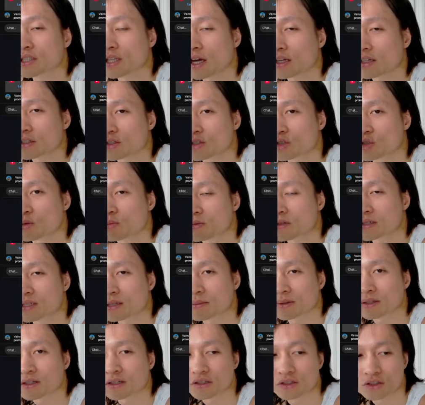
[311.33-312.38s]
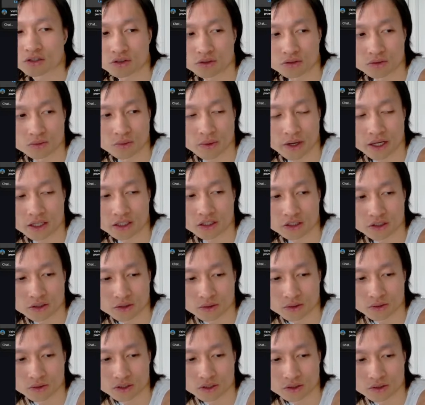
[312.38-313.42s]
super similar to when
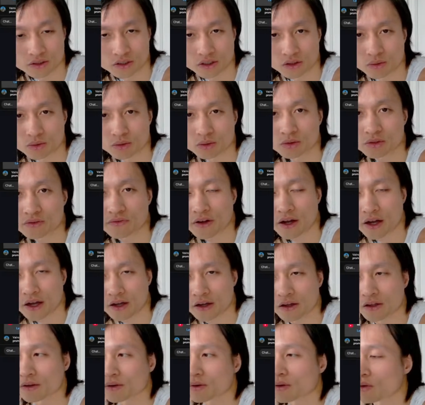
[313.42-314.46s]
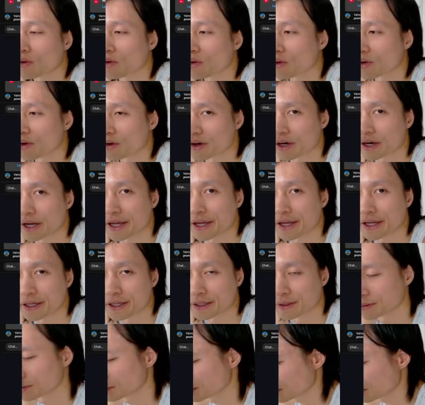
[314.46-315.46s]
you use a rules file or the